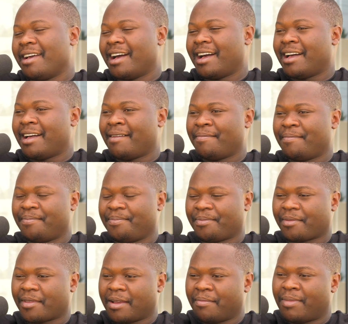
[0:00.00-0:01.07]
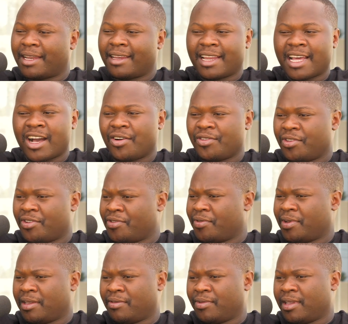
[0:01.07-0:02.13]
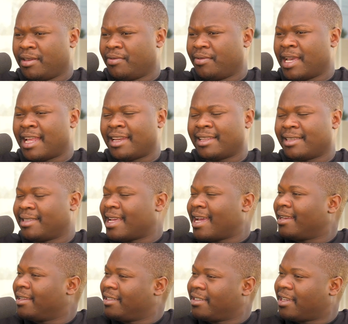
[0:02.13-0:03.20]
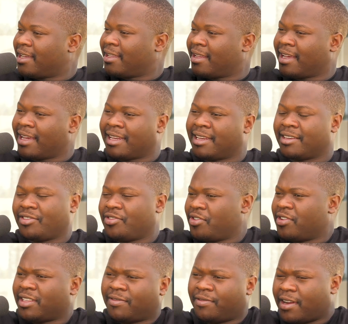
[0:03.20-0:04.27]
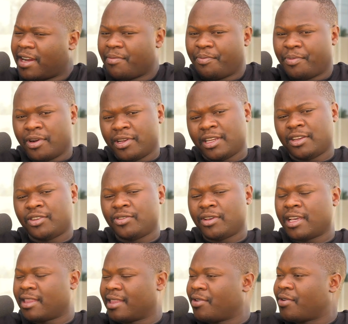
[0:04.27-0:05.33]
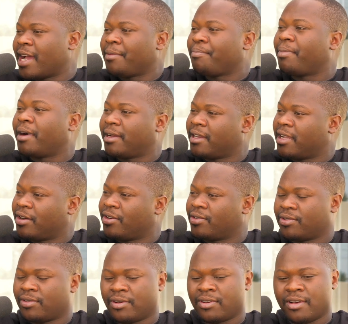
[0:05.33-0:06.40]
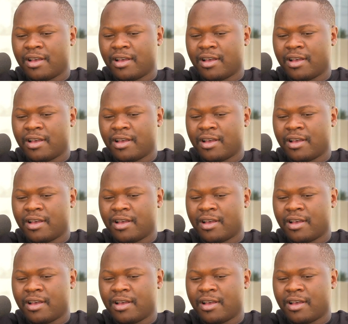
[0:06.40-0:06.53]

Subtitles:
But now, you know, we understand each other, and, you know, it's very important to get the right partner also,